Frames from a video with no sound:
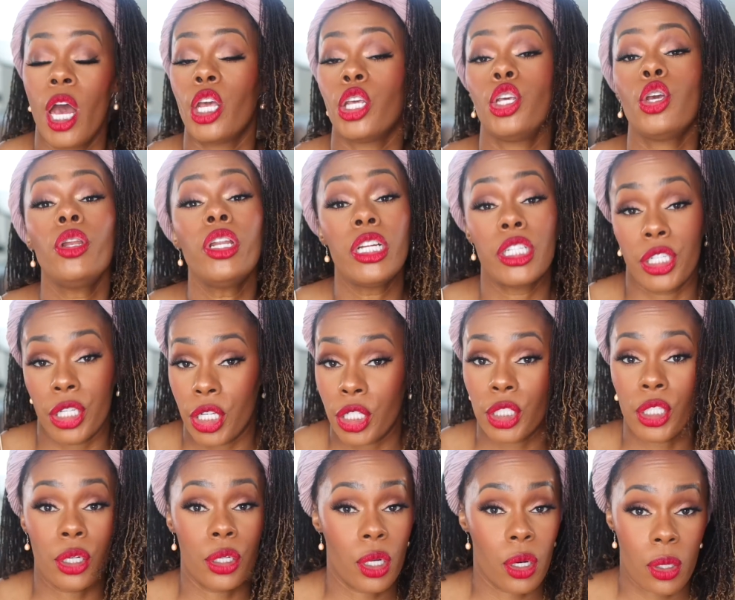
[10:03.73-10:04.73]
you need to
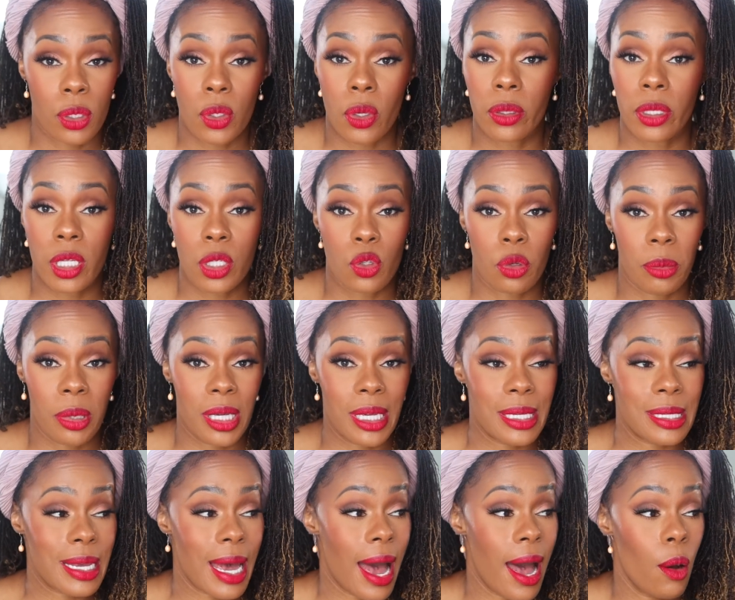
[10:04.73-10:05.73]
get your nose on this one
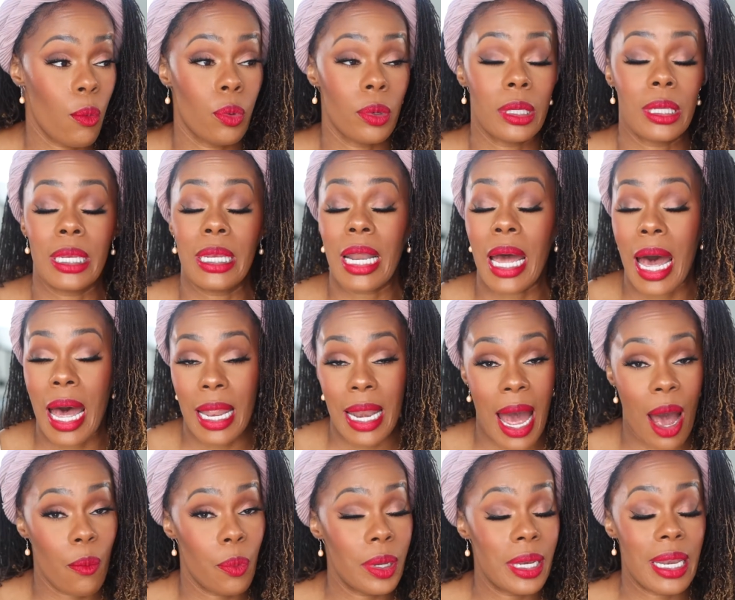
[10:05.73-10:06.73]
because I would not
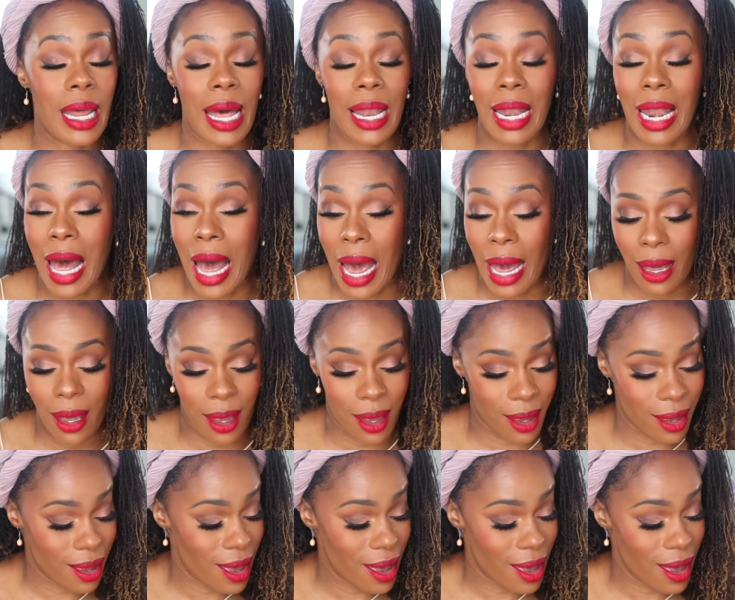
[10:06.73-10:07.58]
lie.